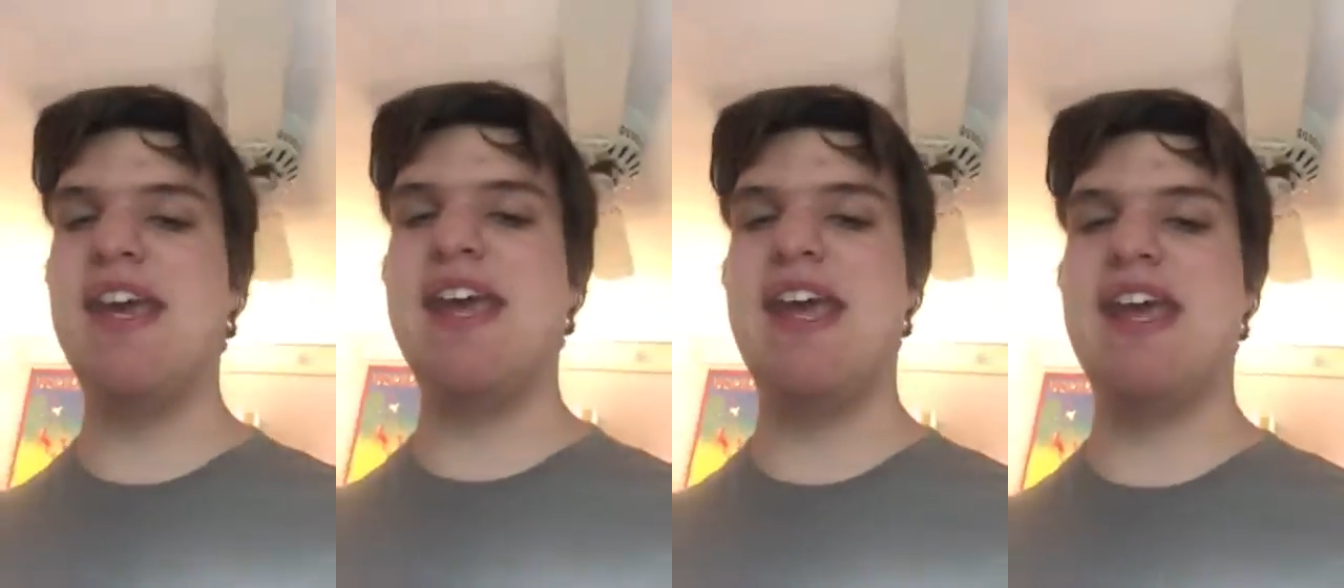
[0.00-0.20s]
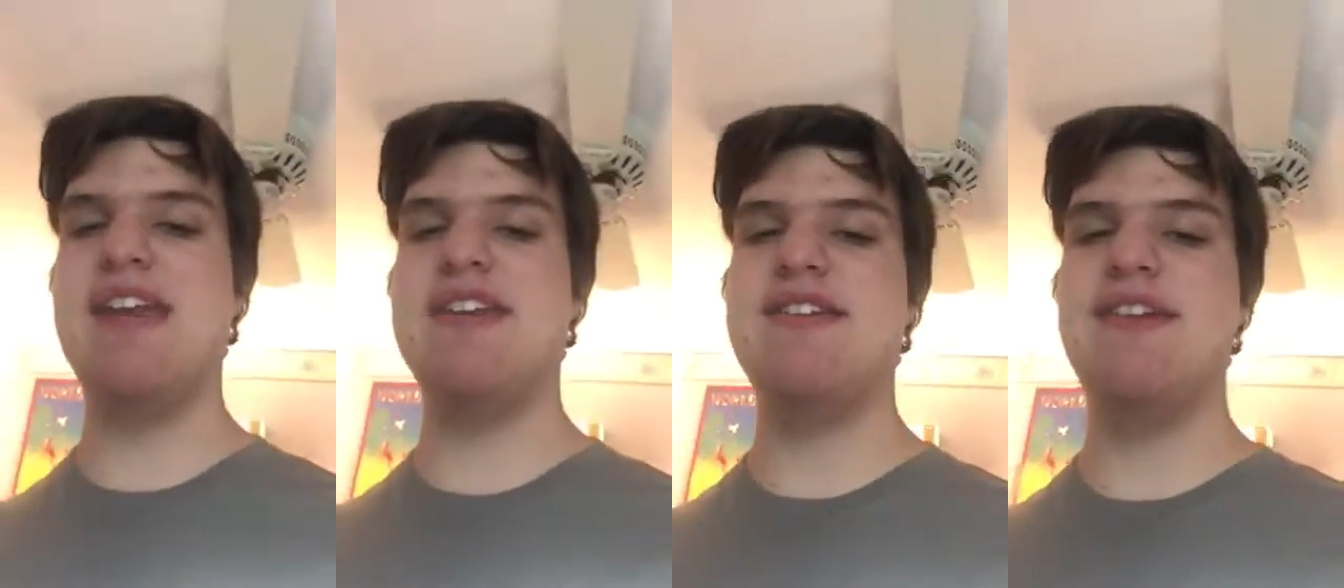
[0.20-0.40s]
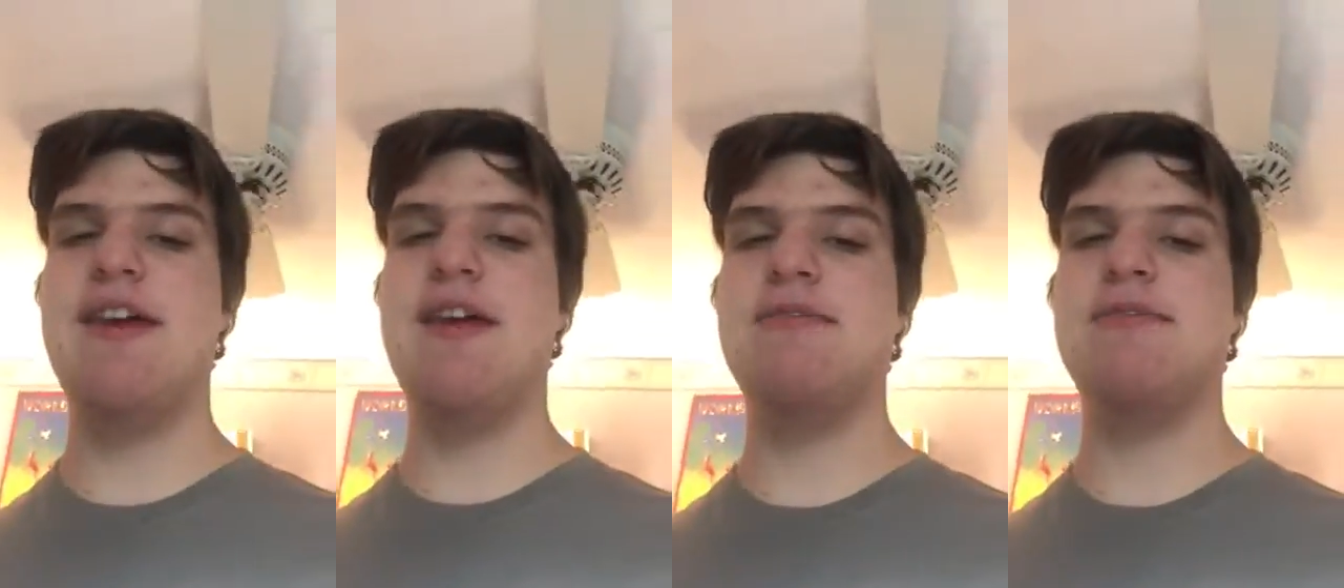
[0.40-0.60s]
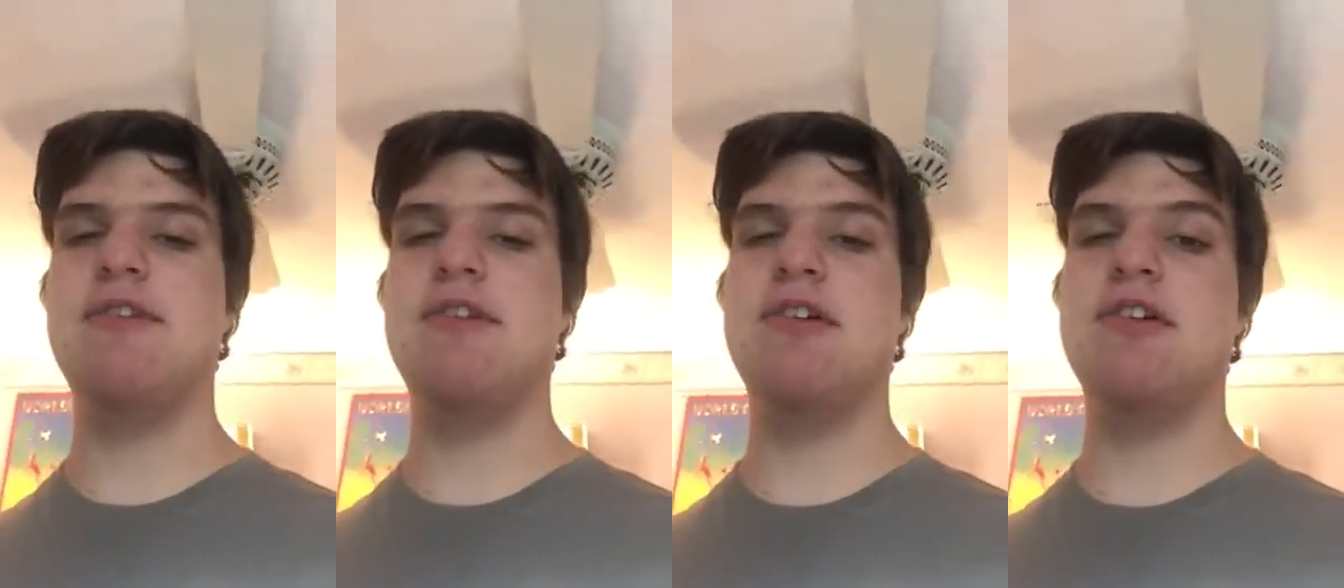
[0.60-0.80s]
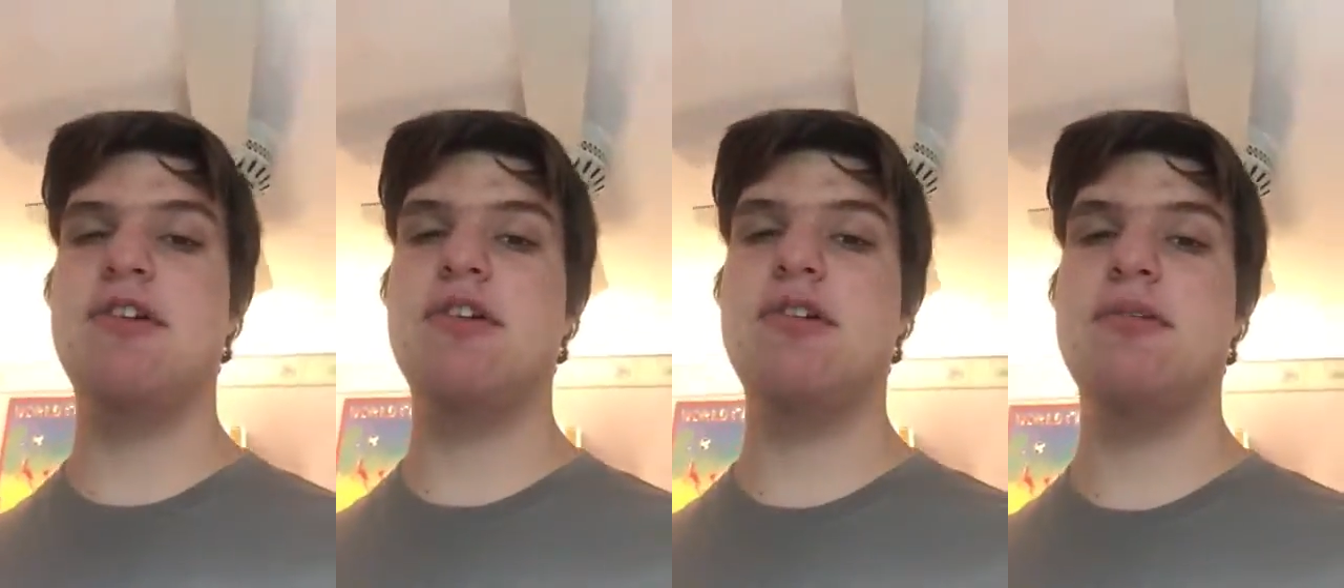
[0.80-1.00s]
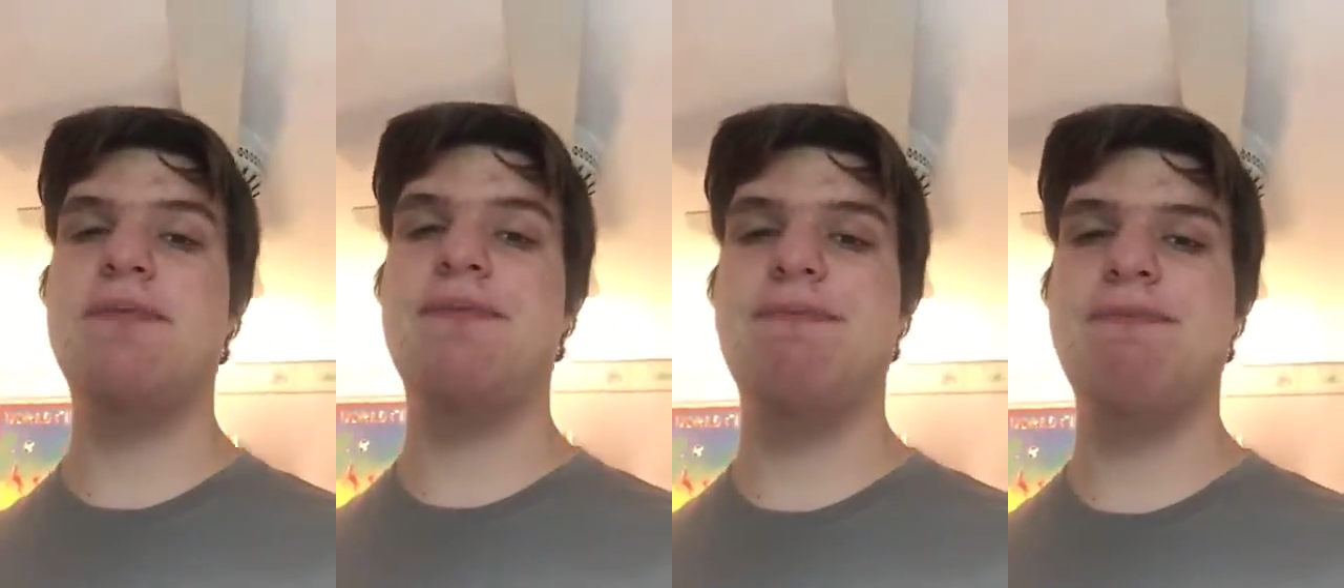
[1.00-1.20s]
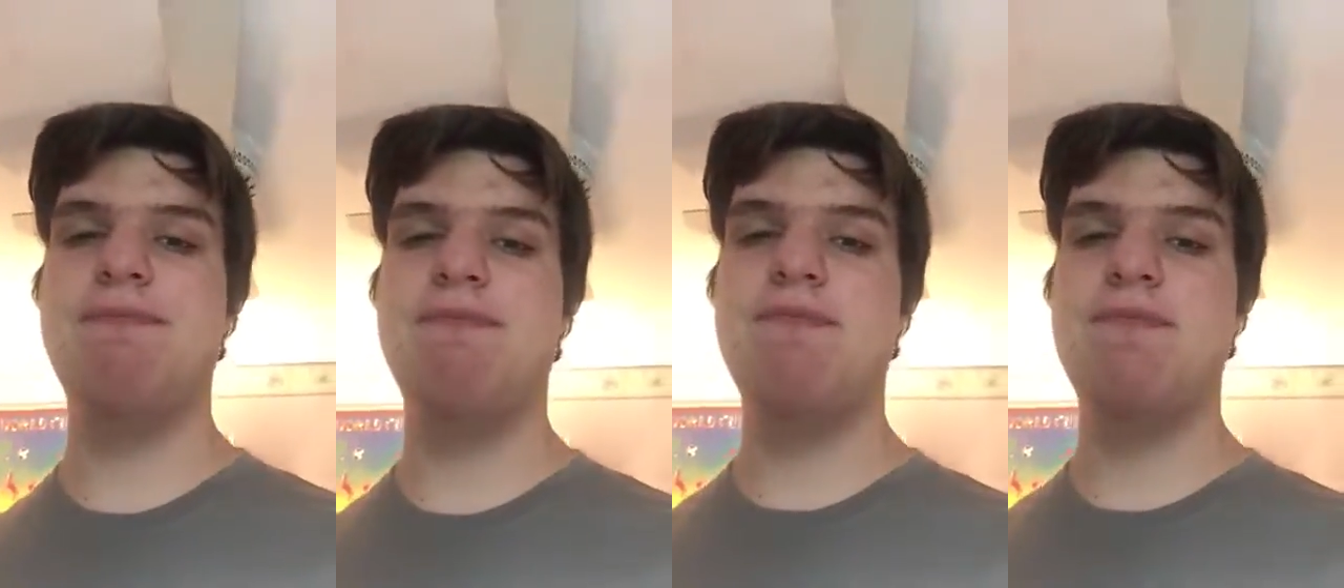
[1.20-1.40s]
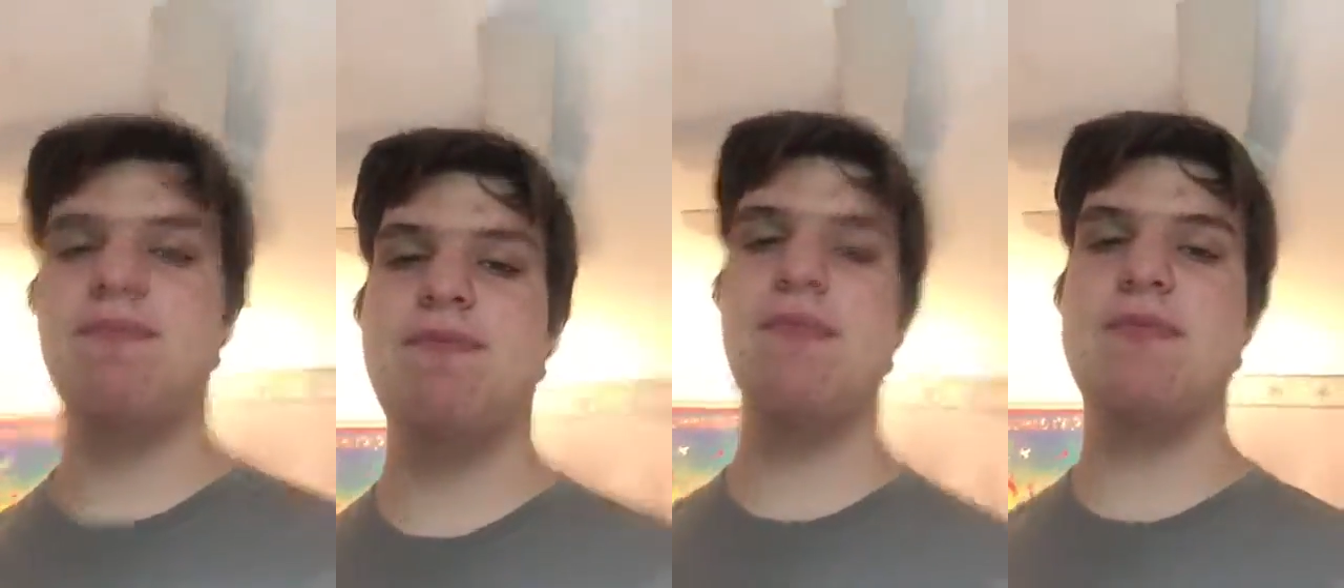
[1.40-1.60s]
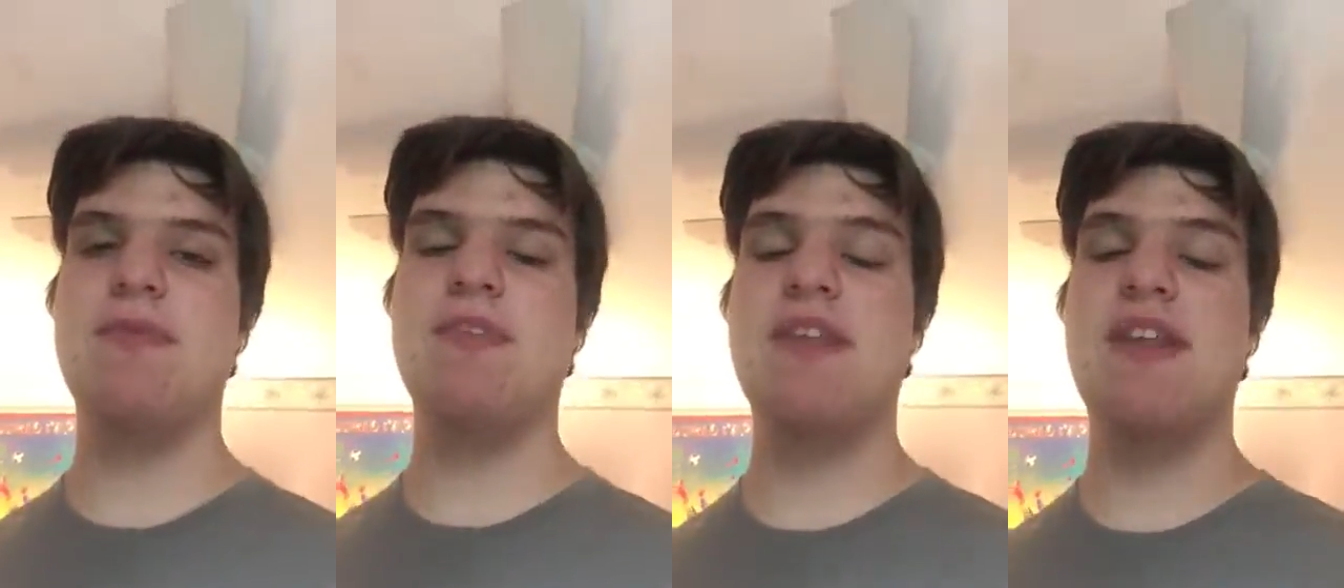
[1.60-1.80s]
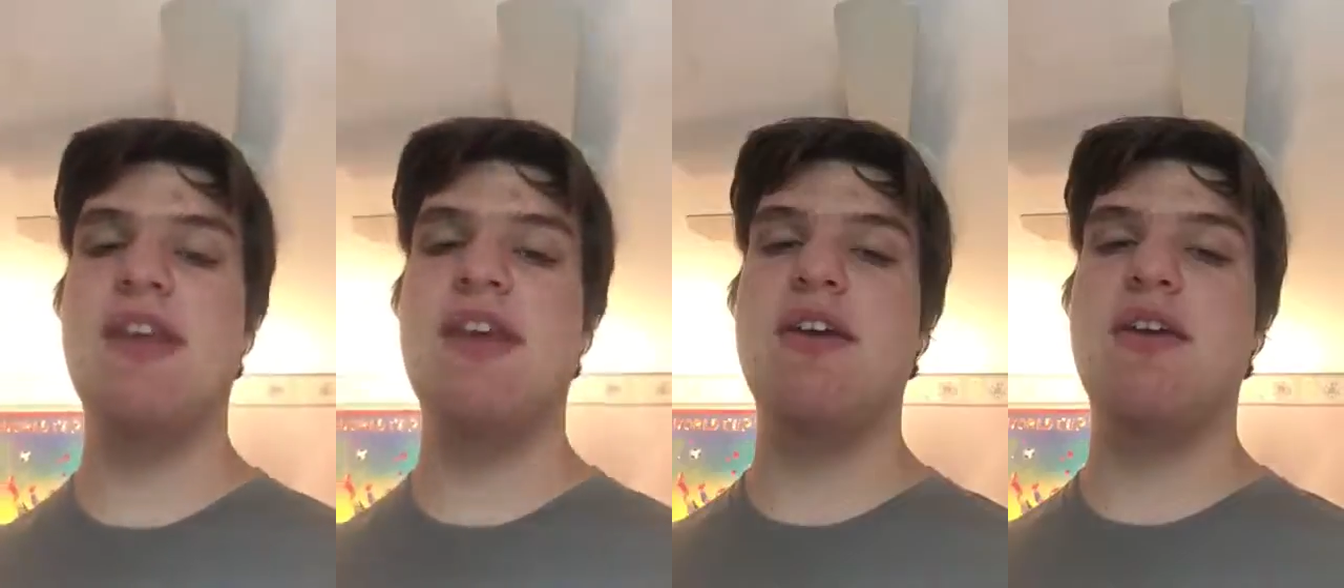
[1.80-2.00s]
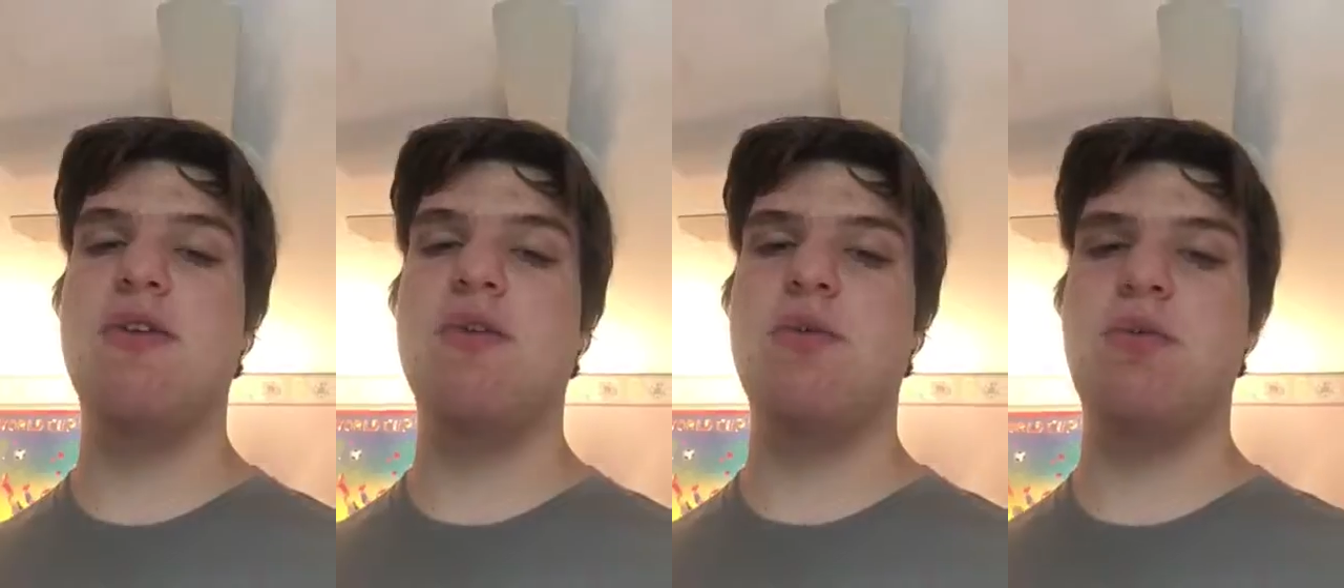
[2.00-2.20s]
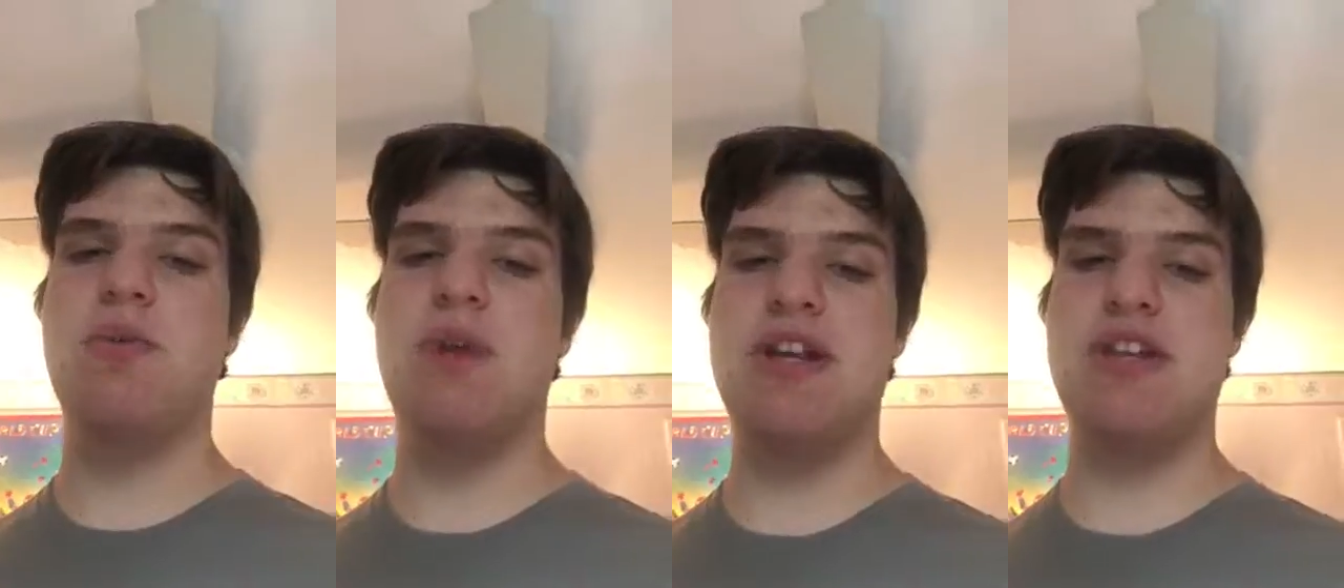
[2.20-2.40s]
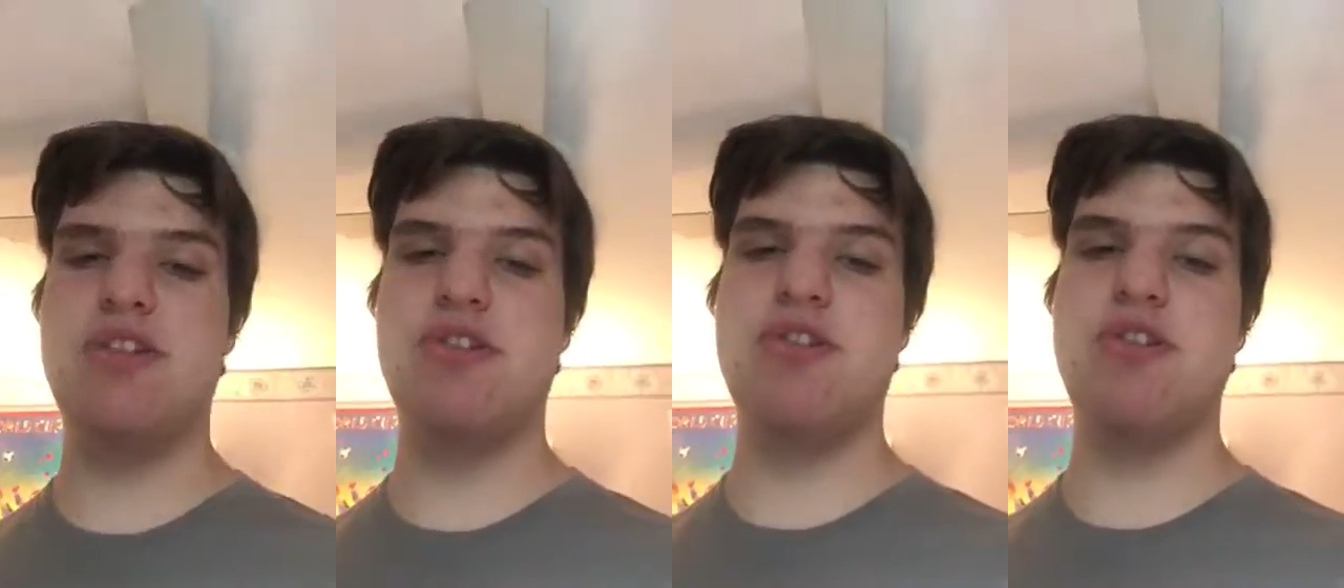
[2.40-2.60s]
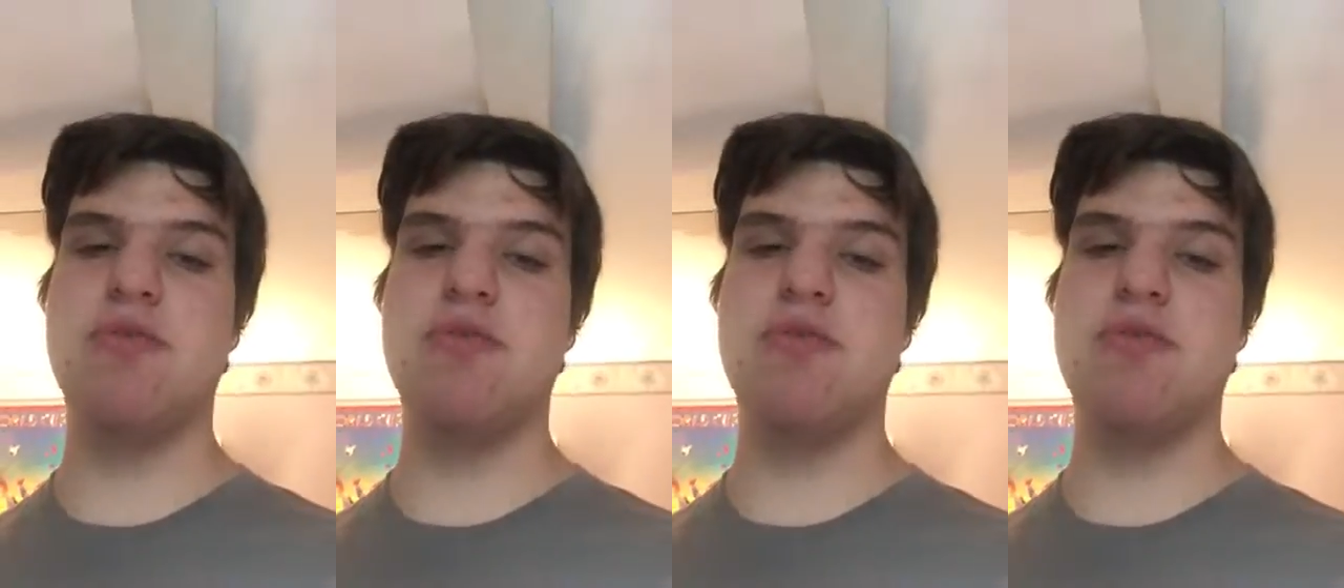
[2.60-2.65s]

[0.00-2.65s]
and never waste